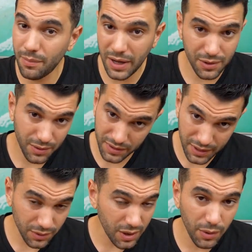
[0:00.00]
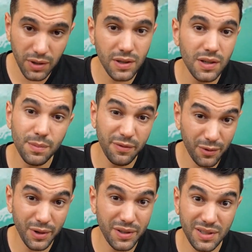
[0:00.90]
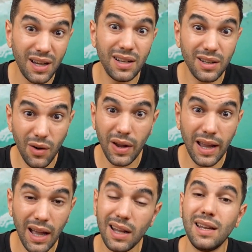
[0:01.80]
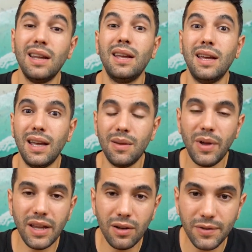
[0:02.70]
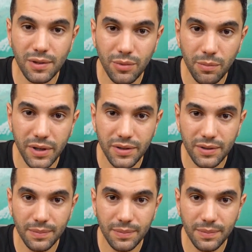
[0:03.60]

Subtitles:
and make sure it ticks all your boxes before you start going out and making offers on properties.